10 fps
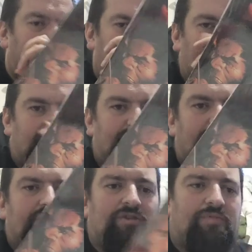But this was
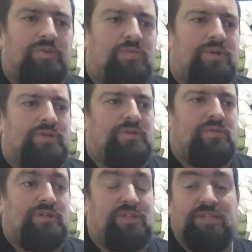only a couple of quid,
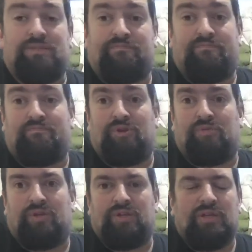which is
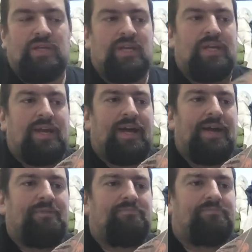brilliant.
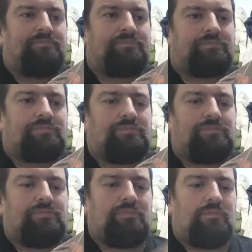I'm
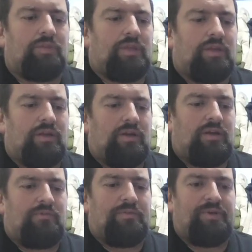
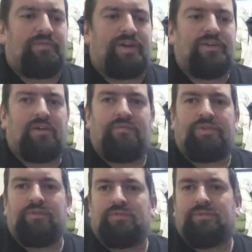a big fan of
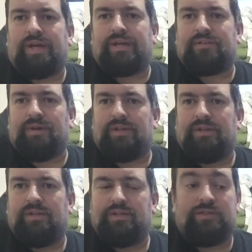the Ultimate X-Men
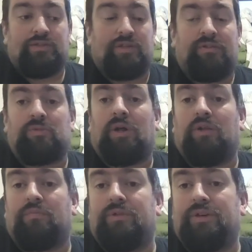series,
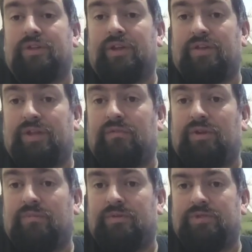well, up until they
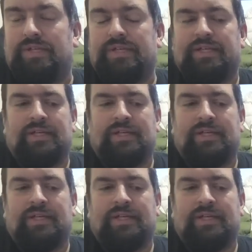rebooted it.